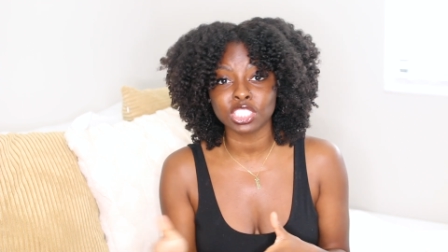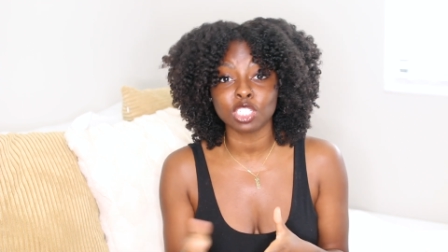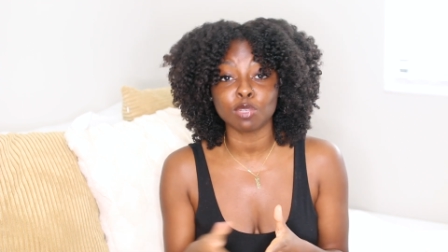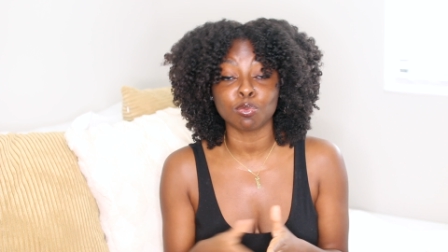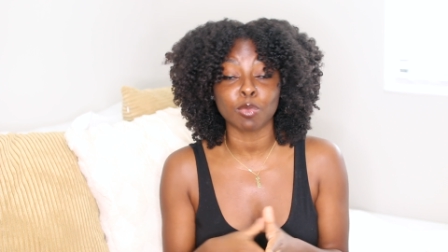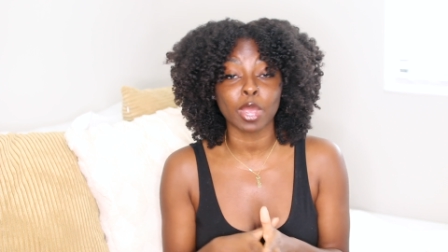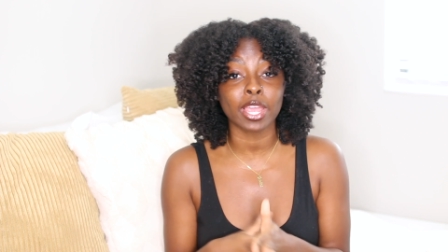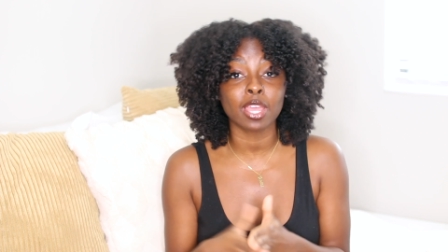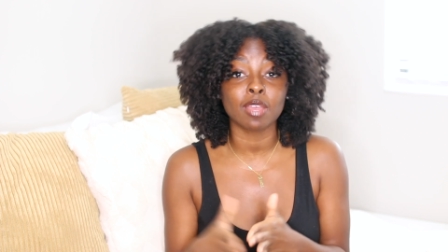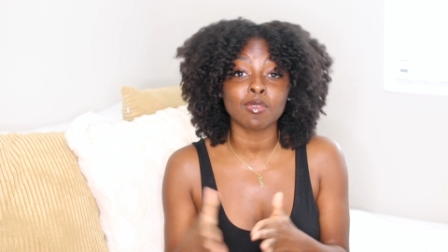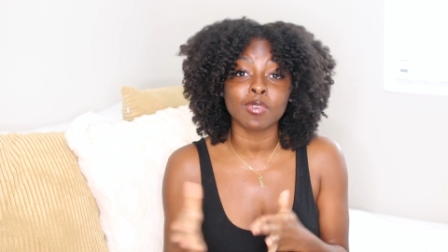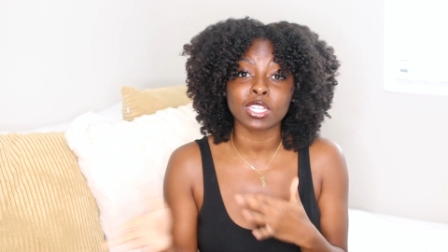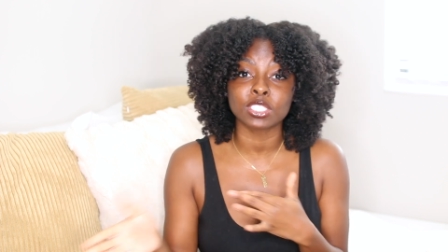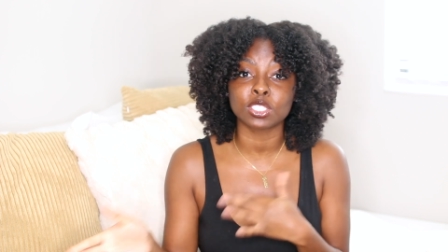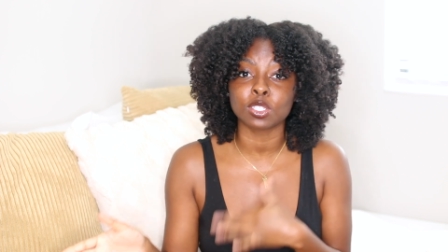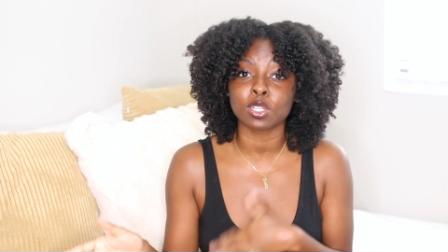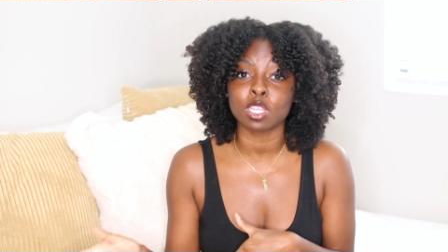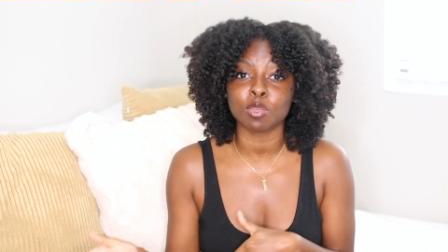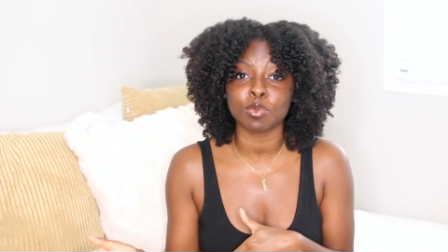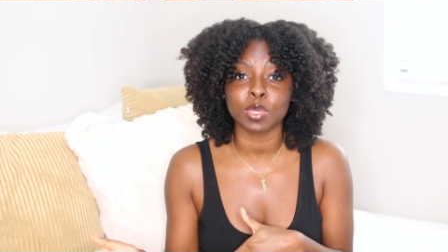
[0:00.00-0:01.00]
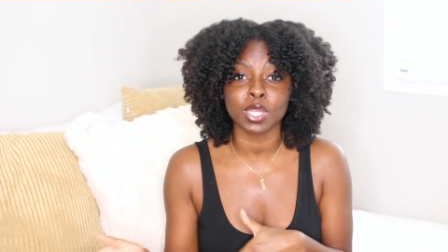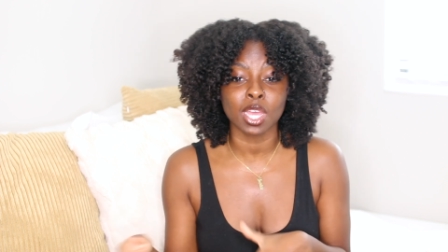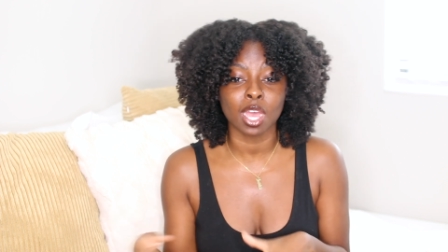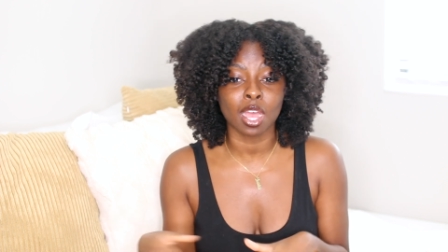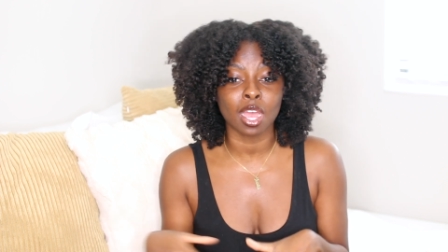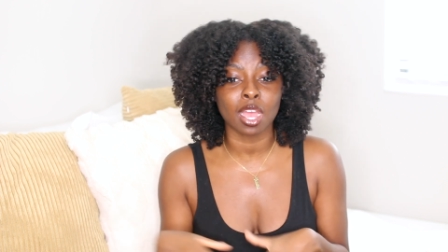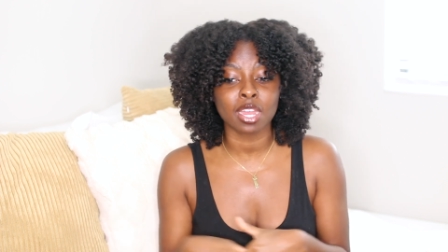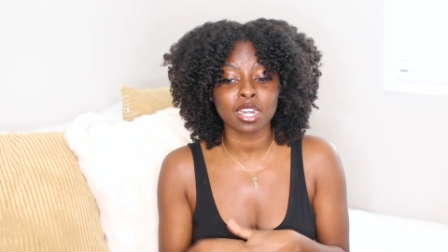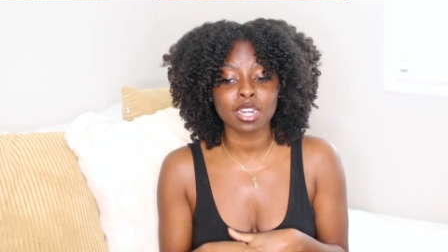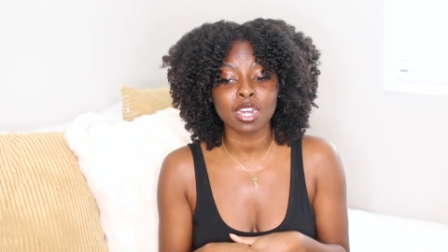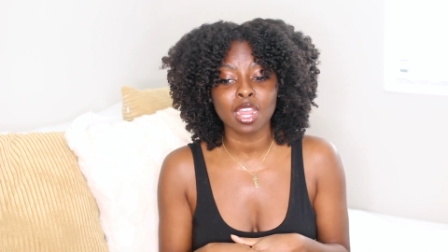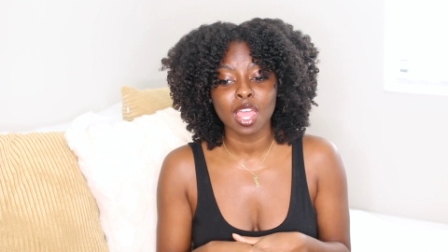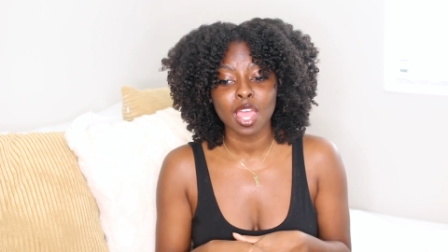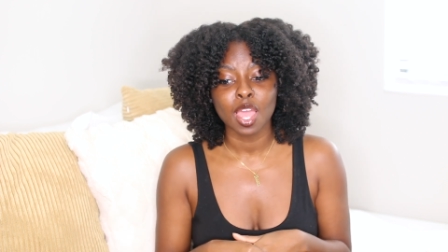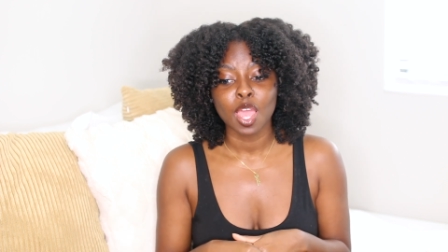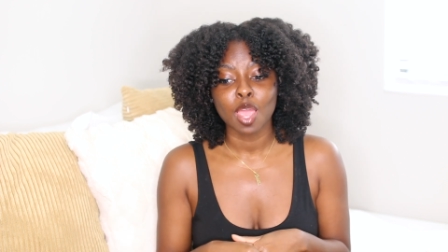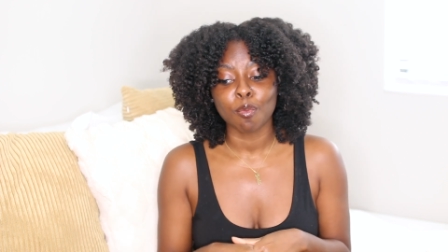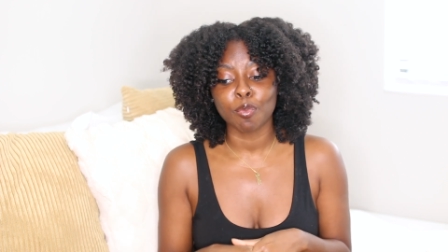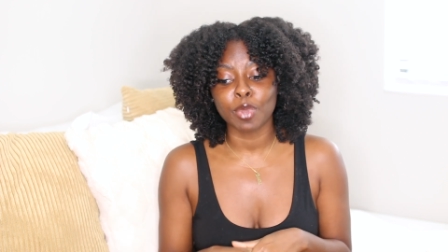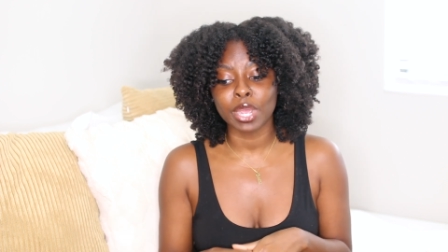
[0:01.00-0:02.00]
She might eventually be gone,
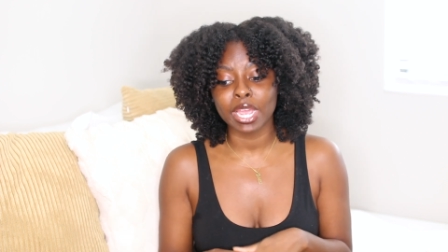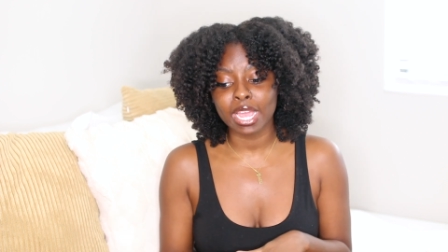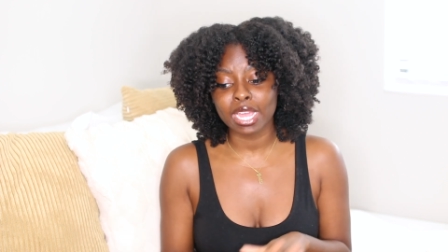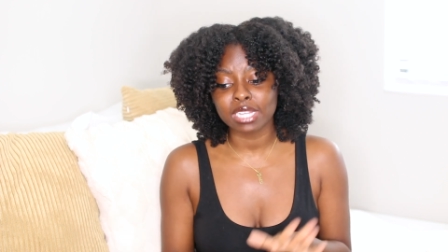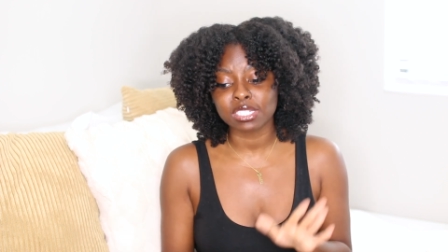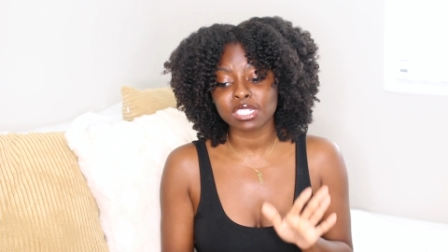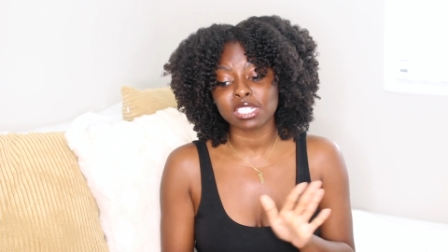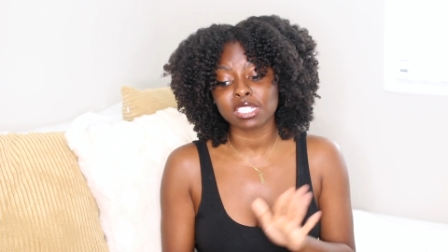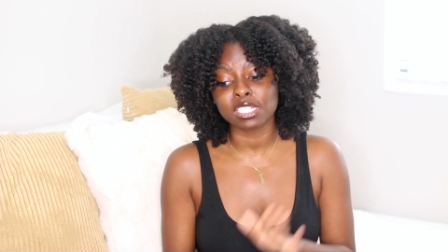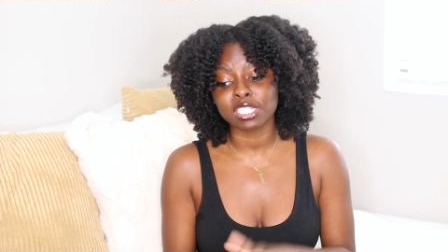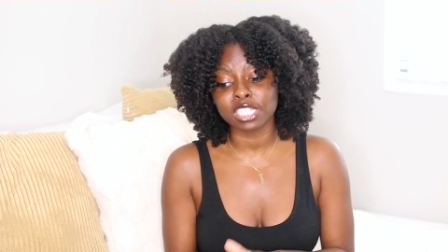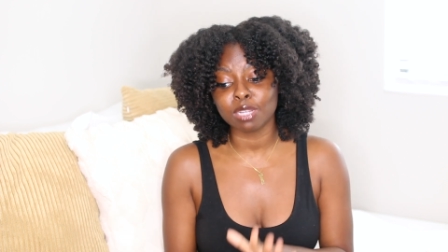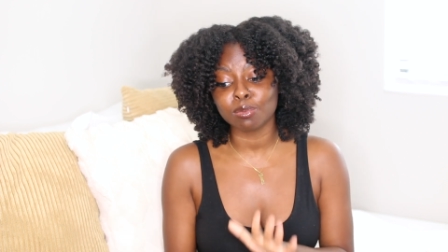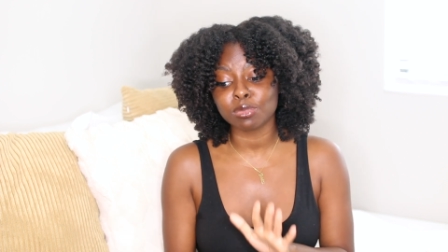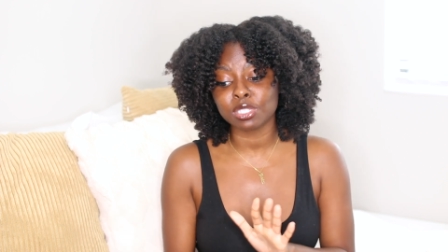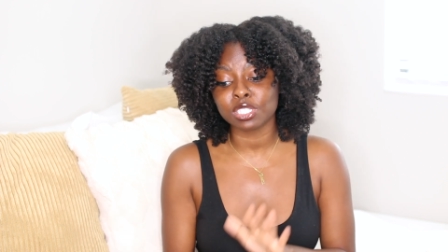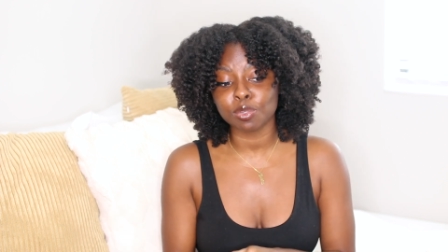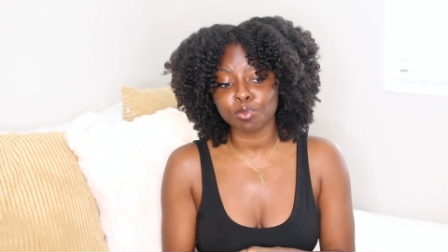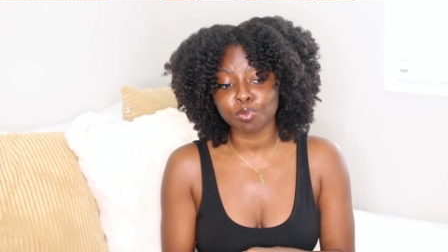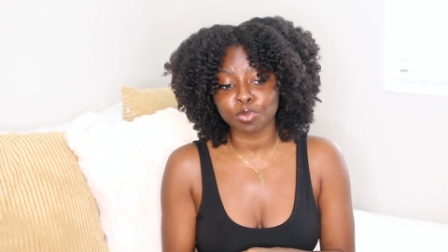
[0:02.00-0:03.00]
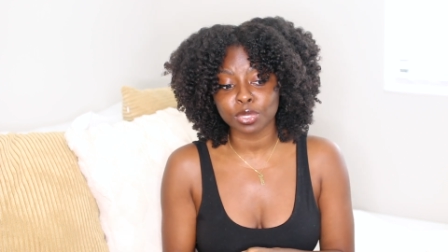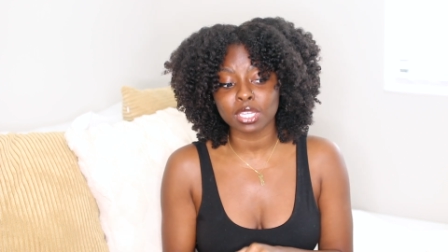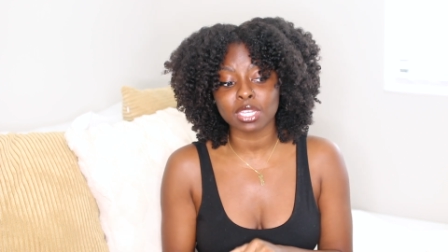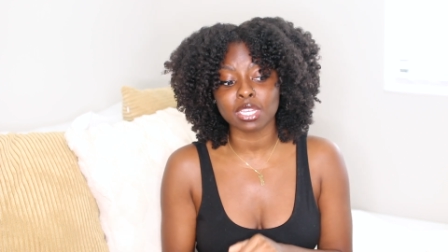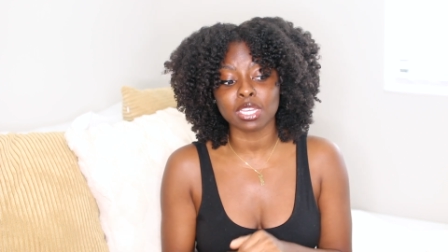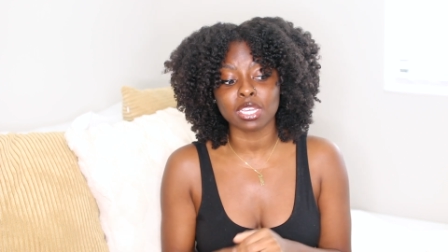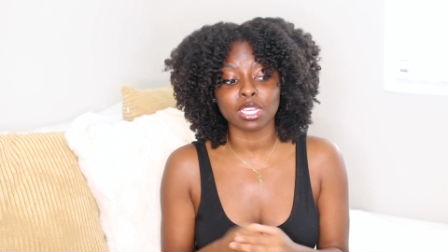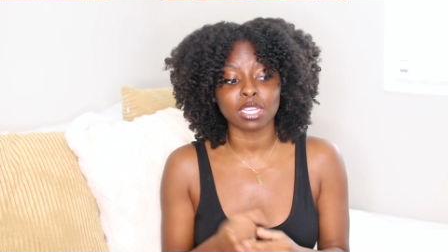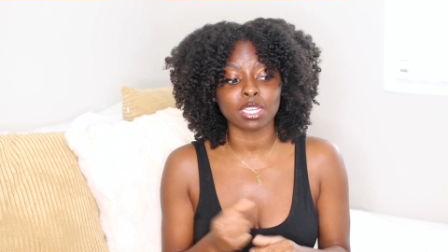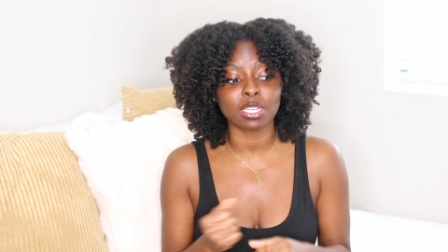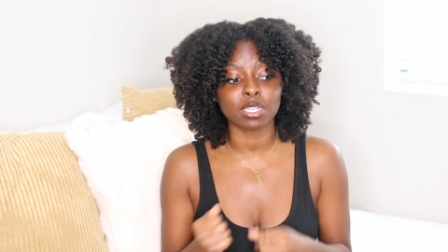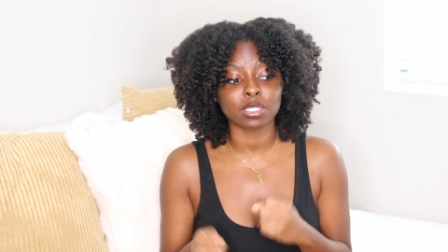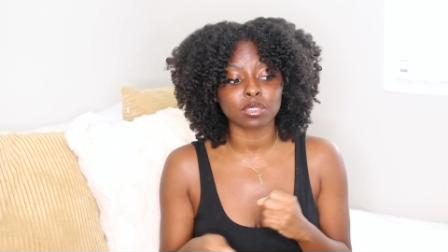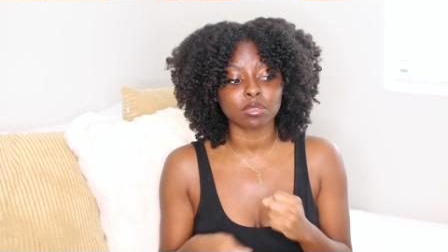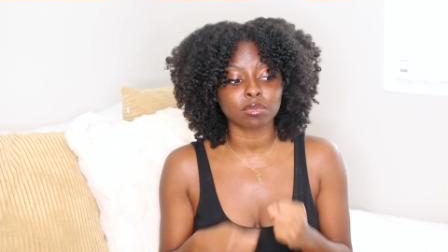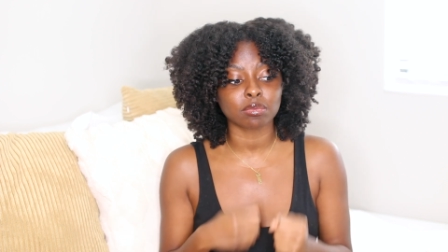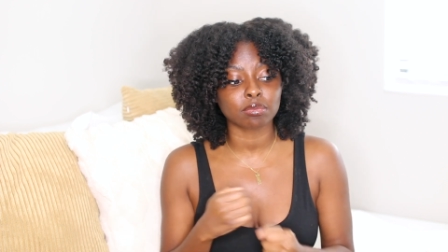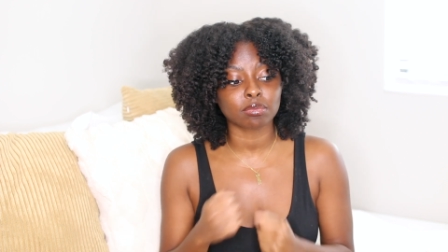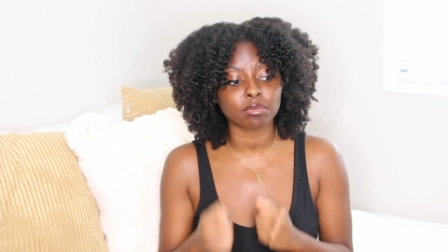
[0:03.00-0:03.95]
but she seems to be